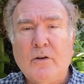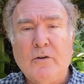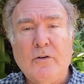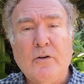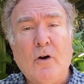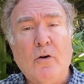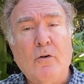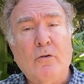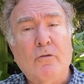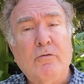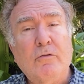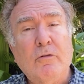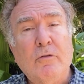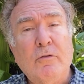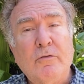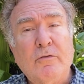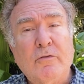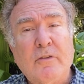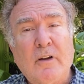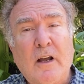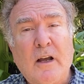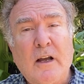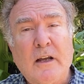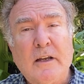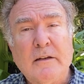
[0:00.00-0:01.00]
No
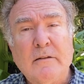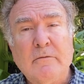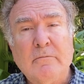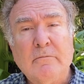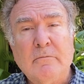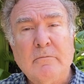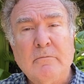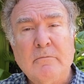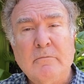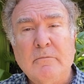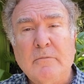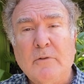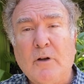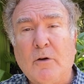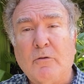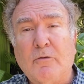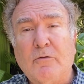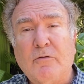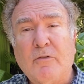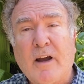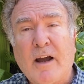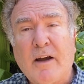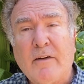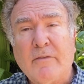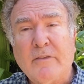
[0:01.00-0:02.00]
cruise line, no
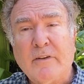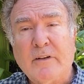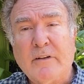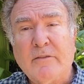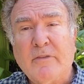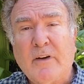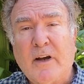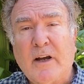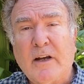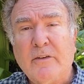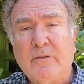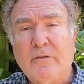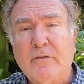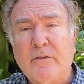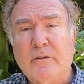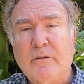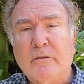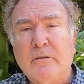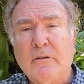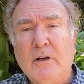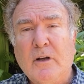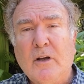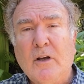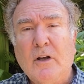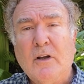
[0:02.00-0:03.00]
travel
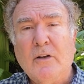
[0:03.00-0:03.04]
advisor,